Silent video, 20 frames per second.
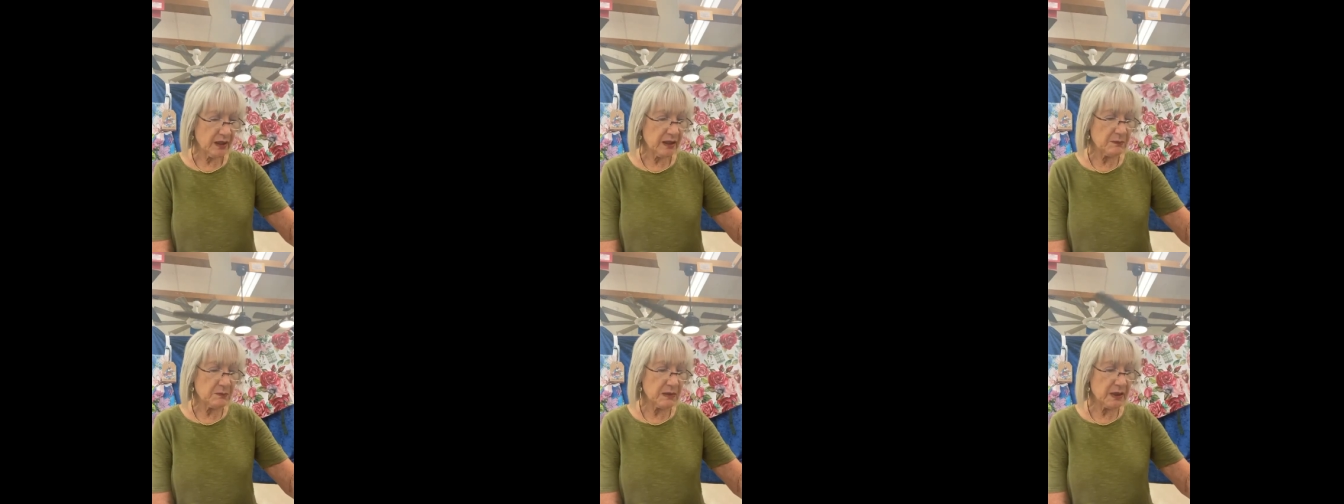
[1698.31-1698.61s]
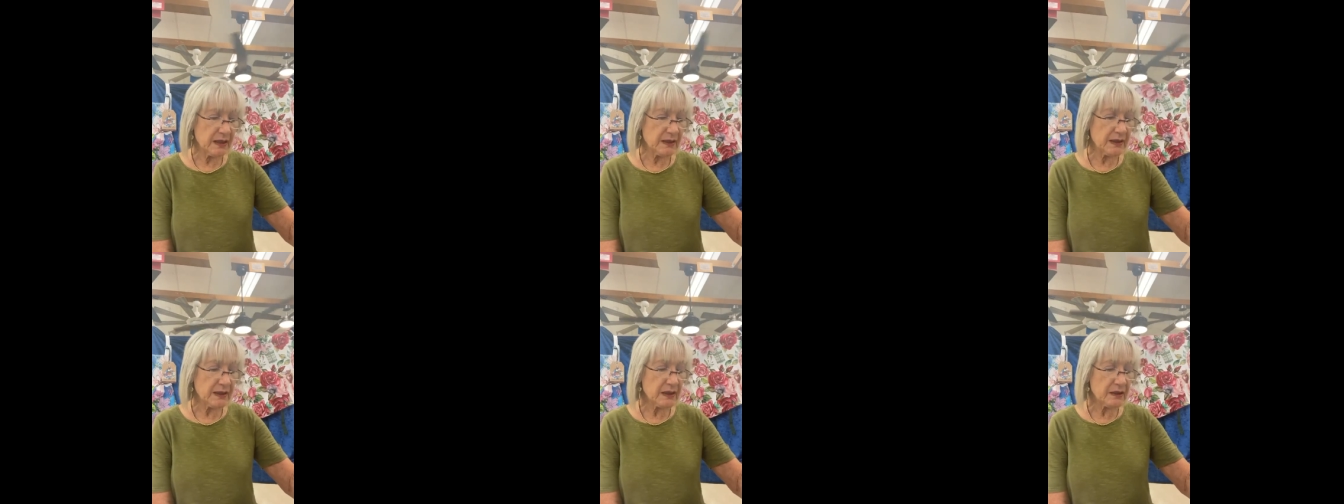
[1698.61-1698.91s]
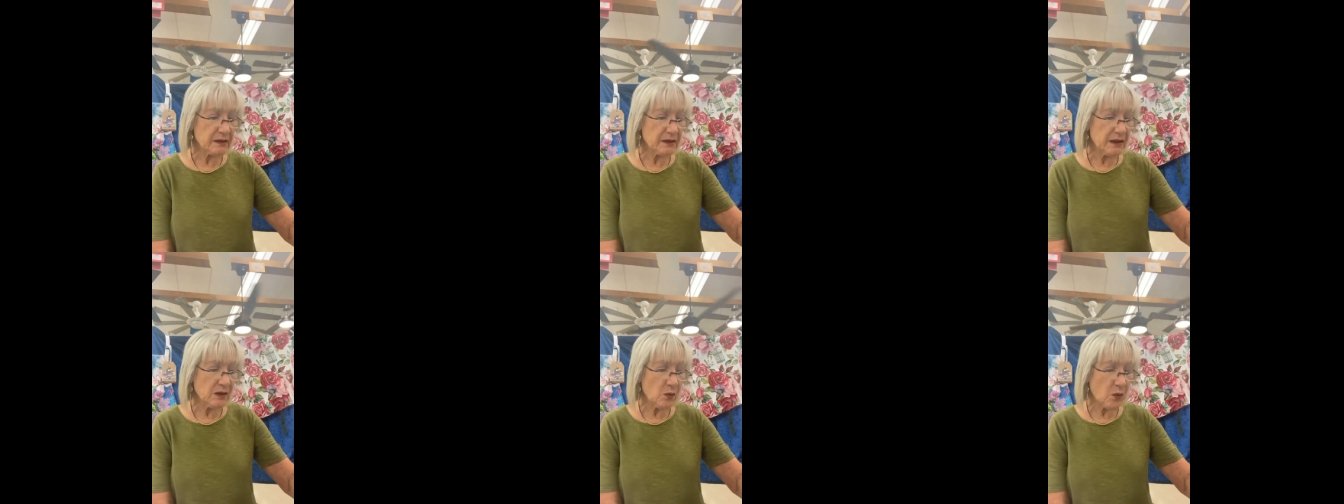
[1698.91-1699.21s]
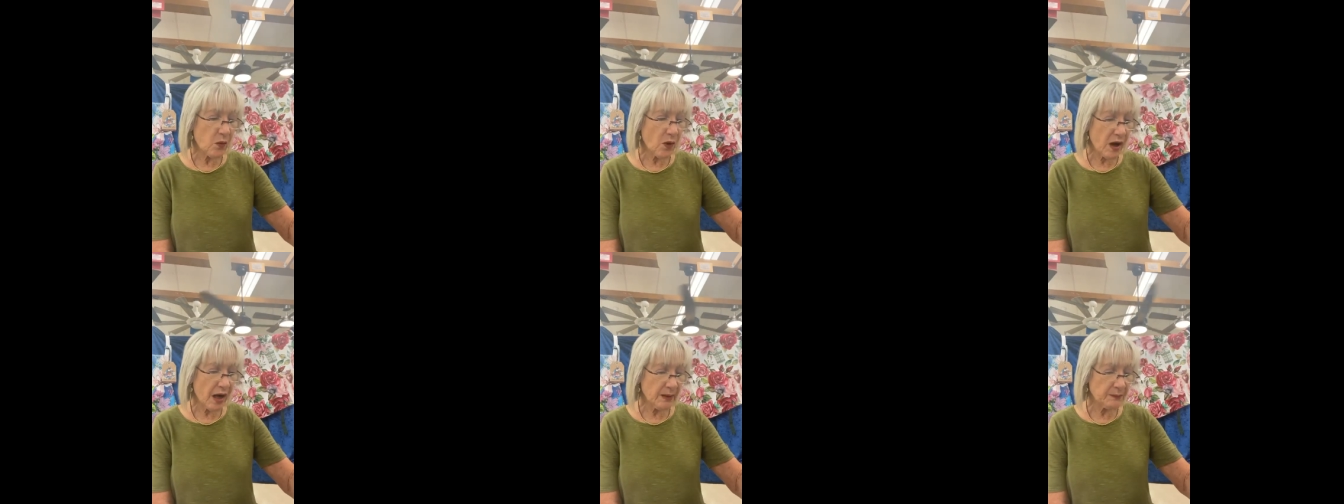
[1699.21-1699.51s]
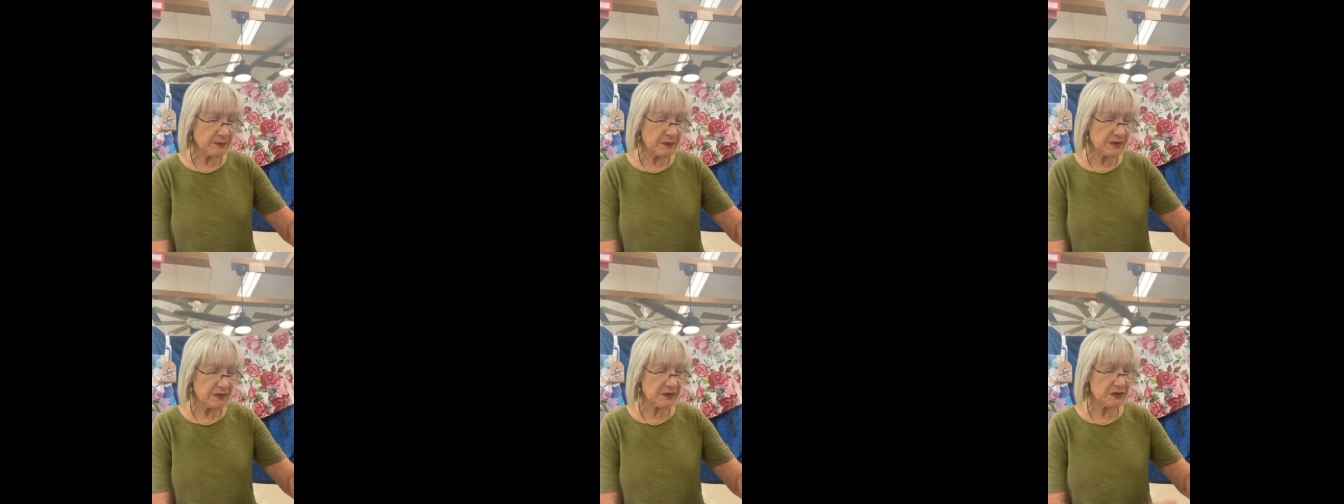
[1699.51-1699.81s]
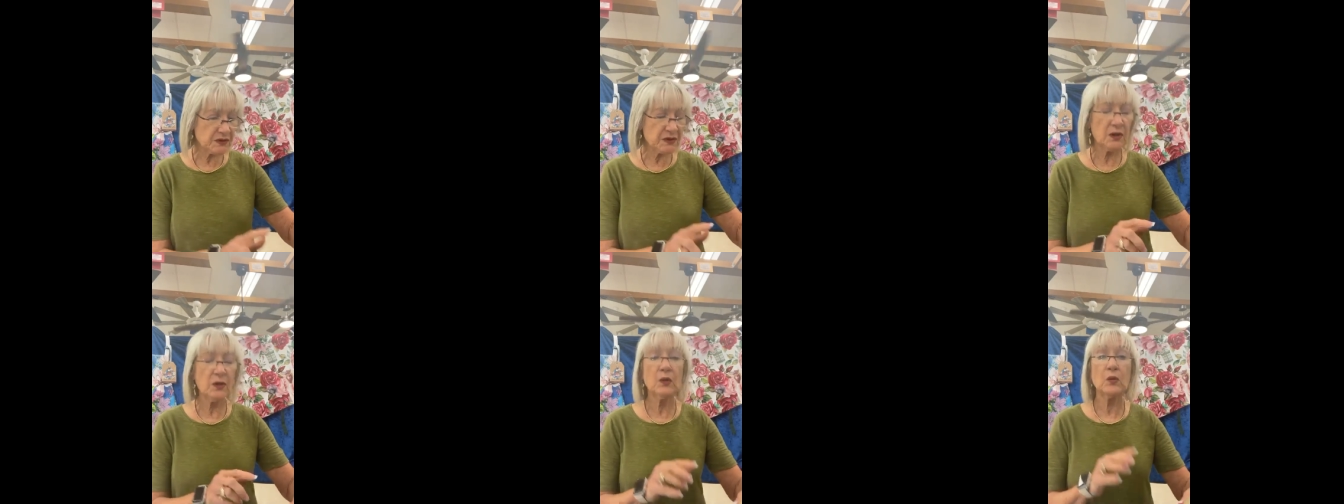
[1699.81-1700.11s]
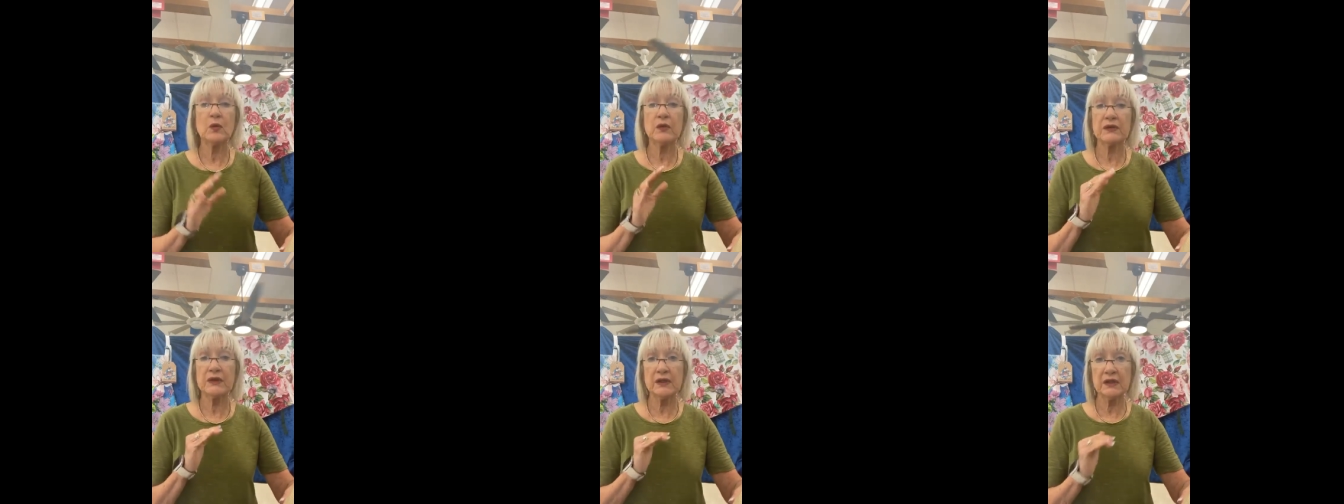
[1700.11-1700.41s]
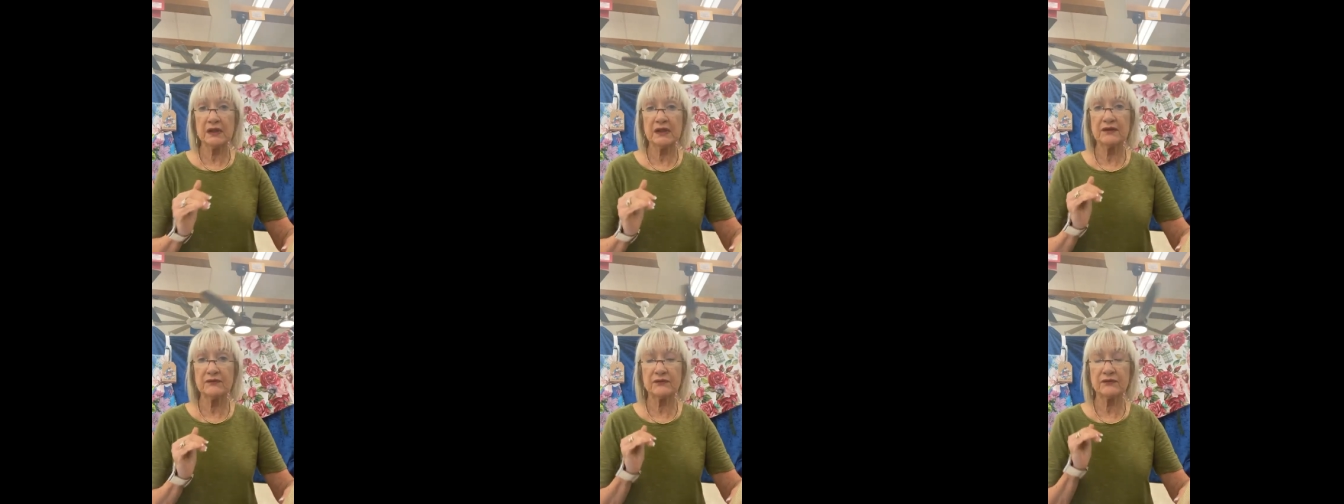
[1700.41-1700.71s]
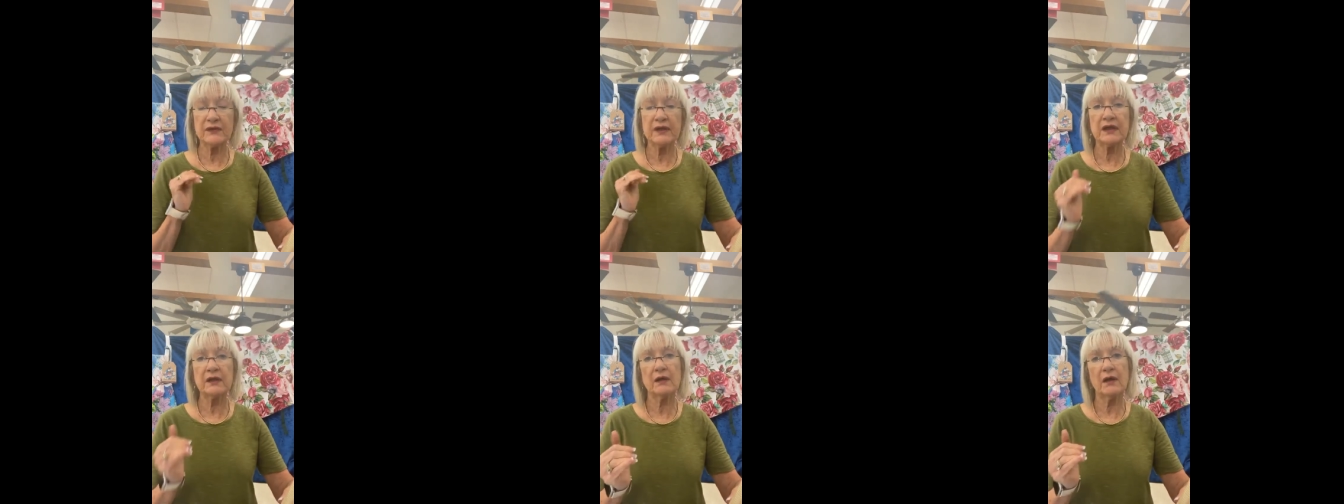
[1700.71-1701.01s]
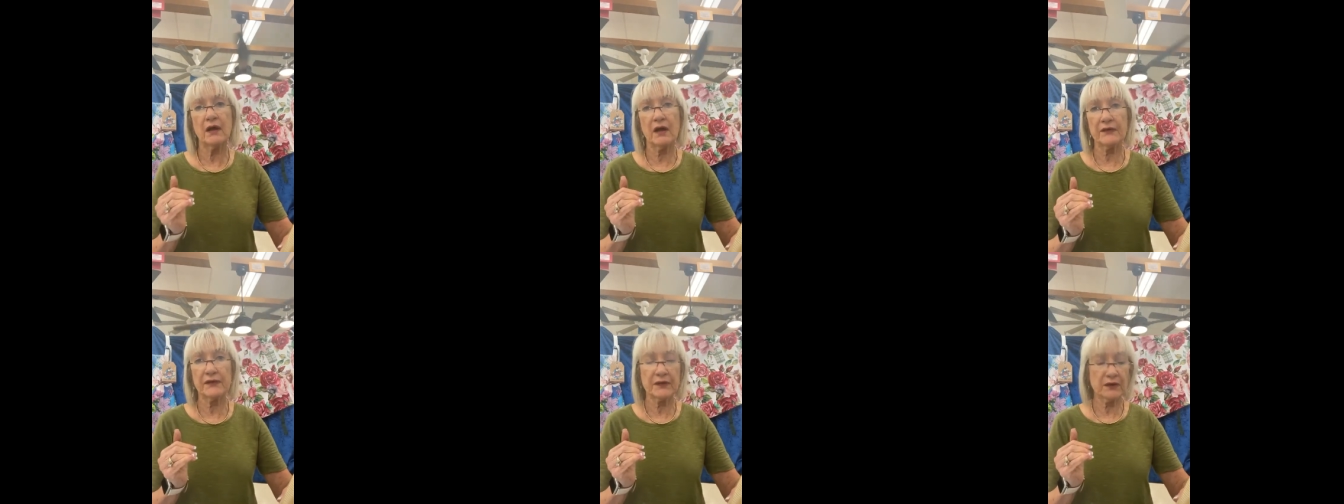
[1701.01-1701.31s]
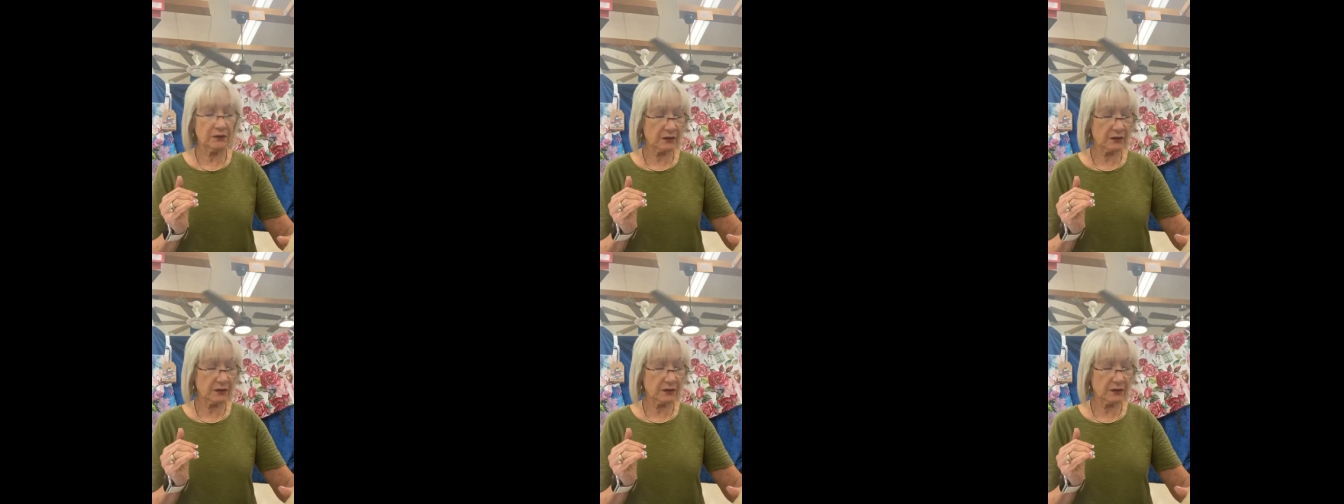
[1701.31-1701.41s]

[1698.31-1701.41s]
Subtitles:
Immediately wipe the stone with a lint-free cloth,